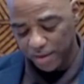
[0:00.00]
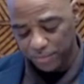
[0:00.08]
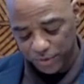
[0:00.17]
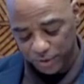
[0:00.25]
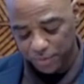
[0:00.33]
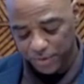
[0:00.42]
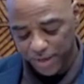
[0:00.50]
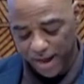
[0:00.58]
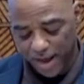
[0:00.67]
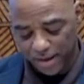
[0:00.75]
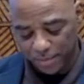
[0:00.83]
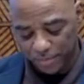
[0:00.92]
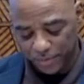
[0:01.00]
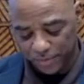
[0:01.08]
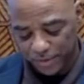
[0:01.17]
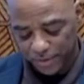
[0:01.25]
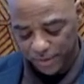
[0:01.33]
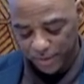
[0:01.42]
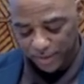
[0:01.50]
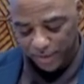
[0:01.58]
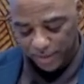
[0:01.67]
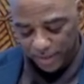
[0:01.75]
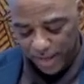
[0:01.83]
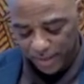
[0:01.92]
two times
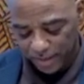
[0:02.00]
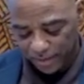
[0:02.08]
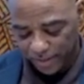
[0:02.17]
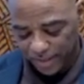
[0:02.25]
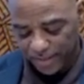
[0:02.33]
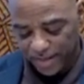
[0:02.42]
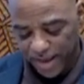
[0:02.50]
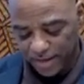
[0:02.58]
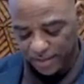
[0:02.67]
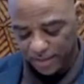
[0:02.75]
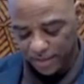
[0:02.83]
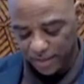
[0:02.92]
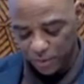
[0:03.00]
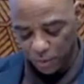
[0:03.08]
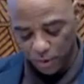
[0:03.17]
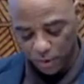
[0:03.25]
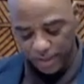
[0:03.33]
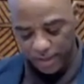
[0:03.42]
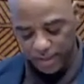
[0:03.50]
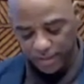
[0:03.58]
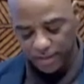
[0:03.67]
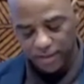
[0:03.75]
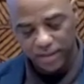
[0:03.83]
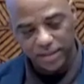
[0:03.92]
that is indented or
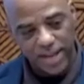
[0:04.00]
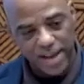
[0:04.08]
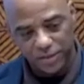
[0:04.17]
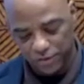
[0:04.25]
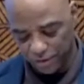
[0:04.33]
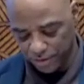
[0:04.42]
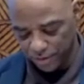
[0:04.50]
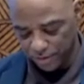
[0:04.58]
indentured,